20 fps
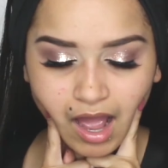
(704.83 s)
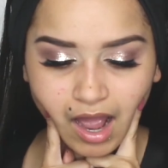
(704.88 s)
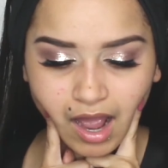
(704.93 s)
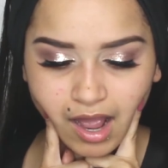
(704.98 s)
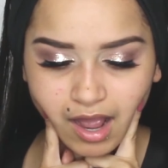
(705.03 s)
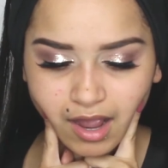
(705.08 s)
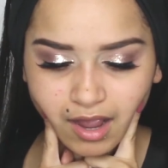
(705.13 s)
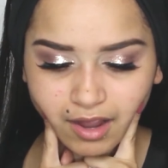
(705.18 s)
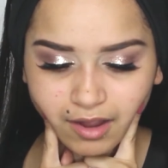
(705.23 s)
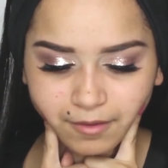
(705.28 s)

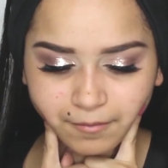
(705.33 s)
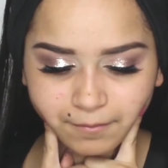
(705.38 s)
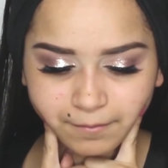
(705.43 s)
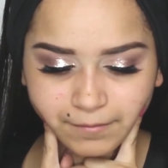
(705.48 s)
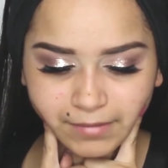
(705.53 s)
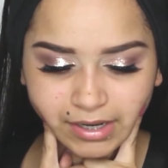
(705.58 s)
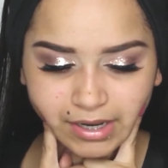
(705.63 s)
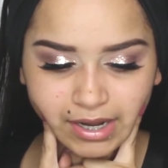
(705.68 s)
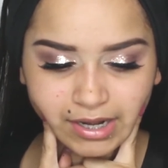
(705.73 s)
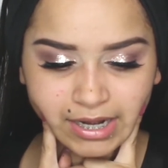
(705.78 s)

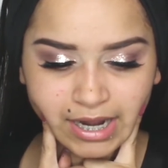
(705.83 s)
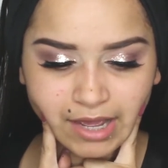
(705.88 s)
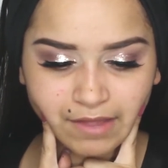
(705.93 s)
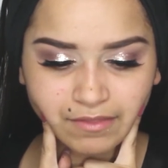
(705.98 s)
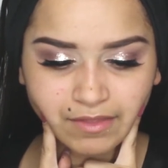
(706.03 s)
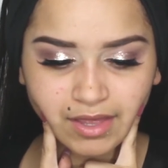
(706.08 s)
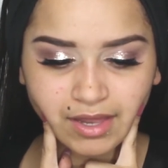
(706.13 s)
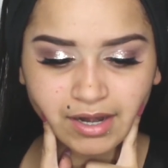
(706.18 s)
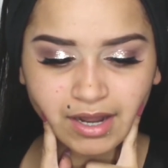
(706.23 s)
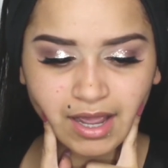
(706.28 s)
Now
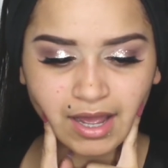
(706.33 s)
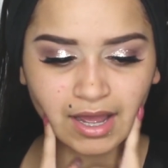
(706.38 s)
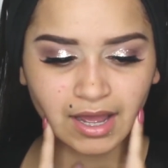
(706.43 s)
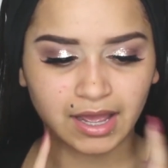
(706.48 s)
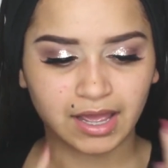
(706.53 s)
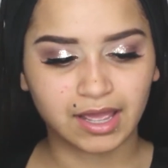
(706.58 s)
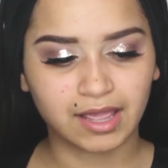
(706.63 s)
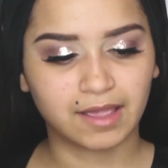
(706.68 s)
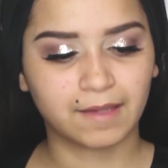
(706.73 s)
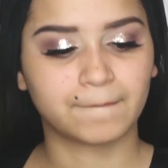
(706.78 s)
that
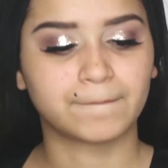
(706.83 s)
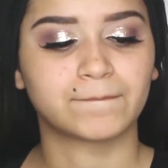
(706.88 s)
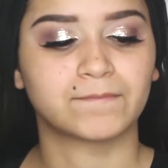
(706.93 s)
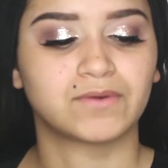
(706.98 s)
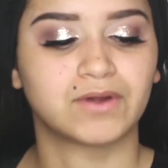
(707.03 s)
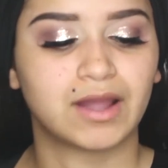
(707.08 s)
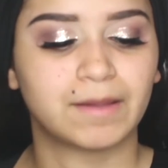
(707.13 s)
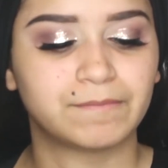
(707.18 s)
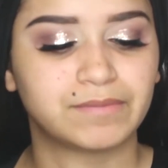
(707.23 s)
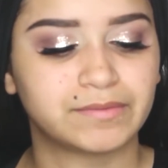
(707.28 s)
I
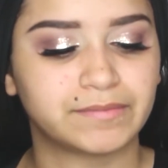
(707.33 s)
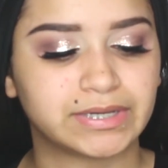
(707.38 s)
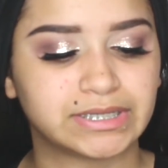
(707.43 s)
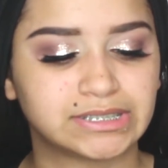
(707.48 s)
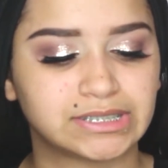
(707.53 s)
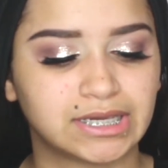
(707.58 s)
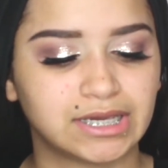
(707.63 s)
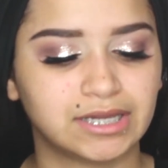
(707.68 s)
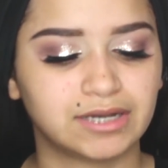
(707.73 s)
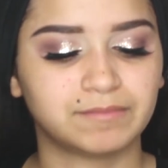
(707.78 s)
prepped my
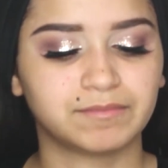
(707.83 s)
skin,